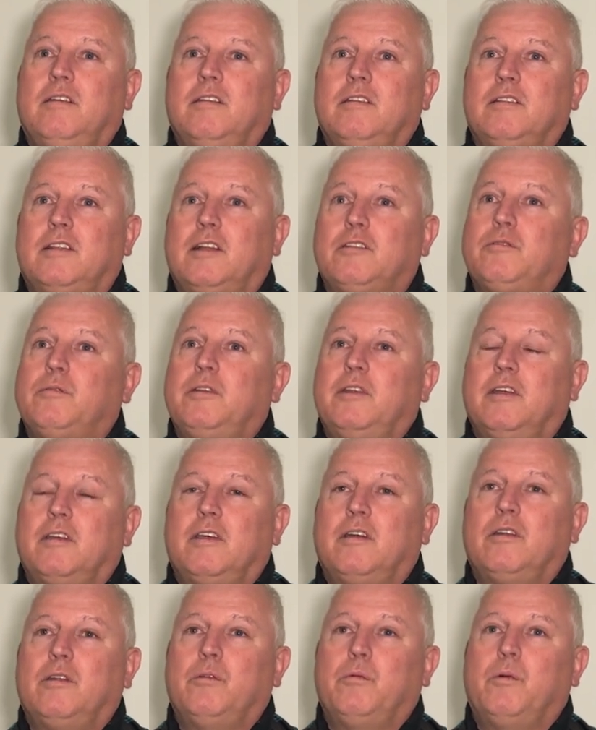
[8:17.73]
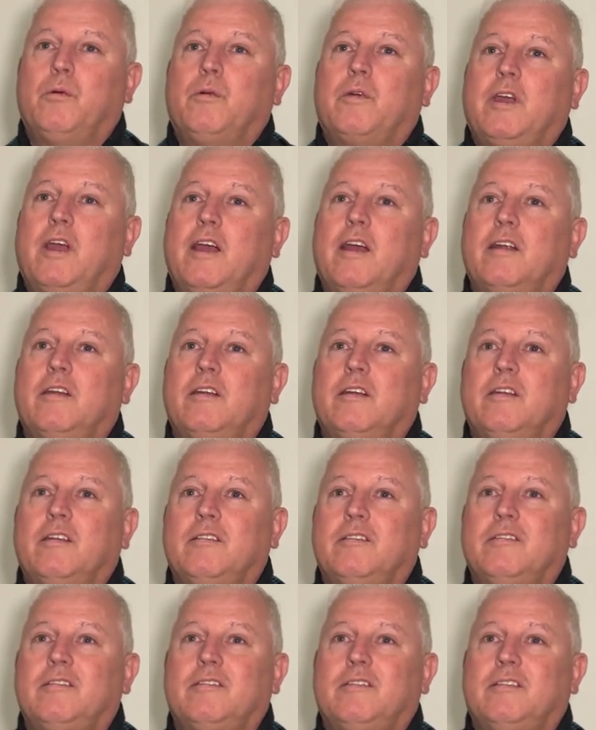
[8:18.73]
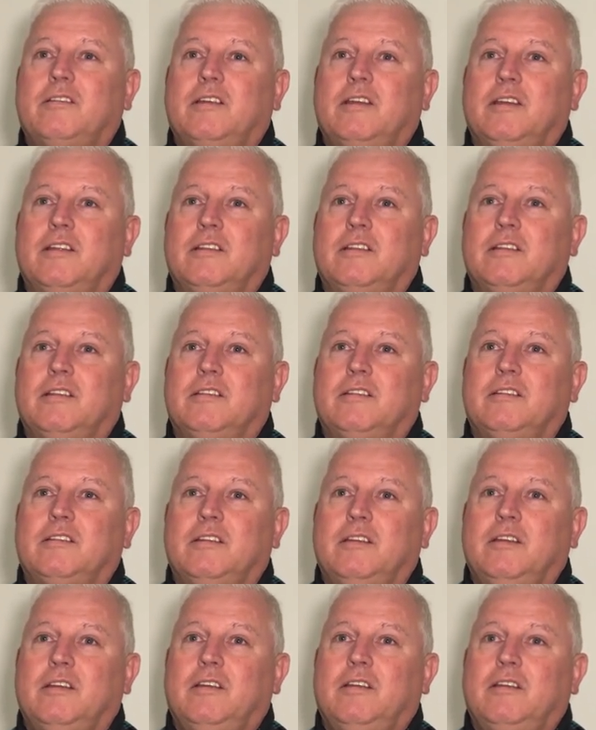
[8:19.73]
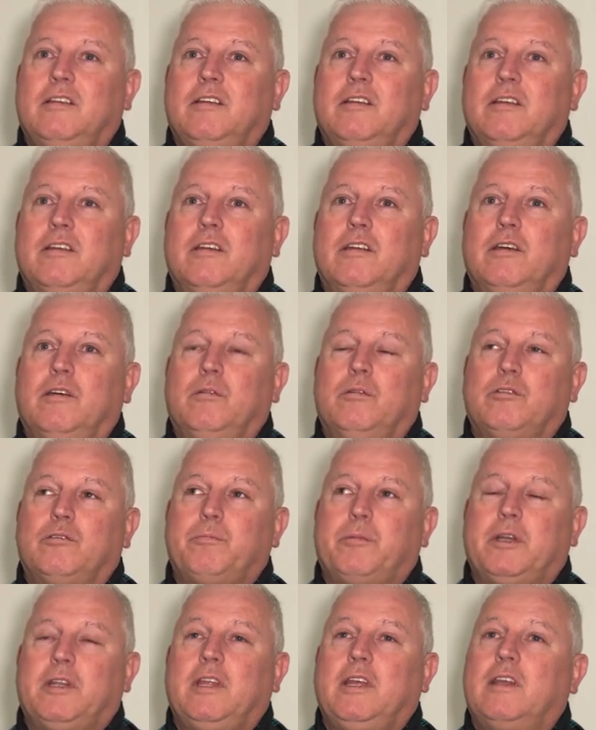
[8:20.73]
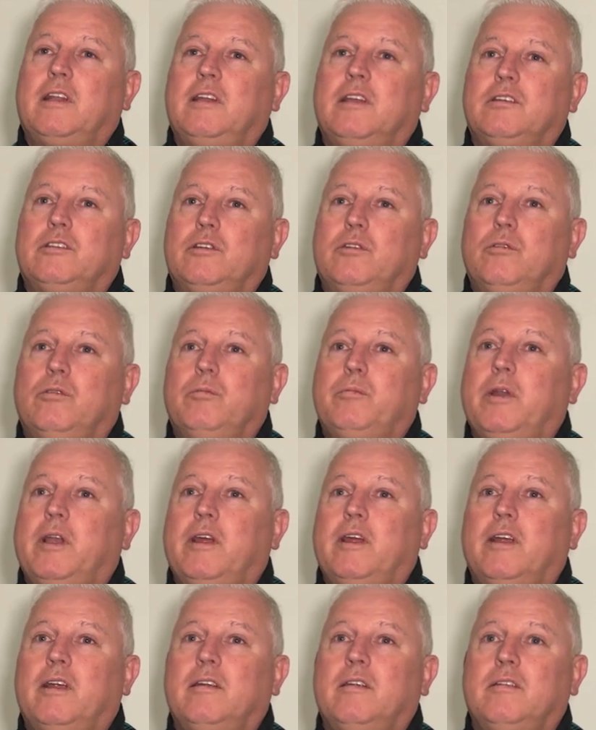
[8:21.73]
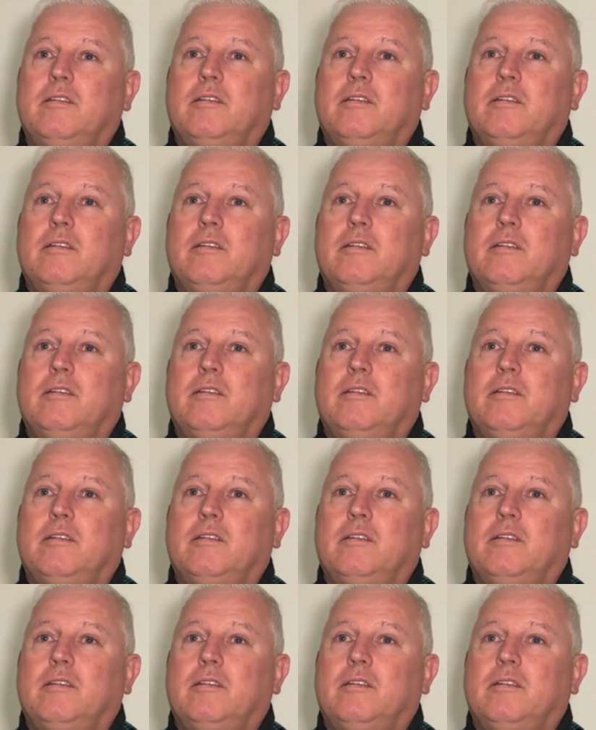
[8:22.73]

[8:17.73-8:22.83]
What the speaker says: that's when you got to work harder. And, you know, particularly as a young player,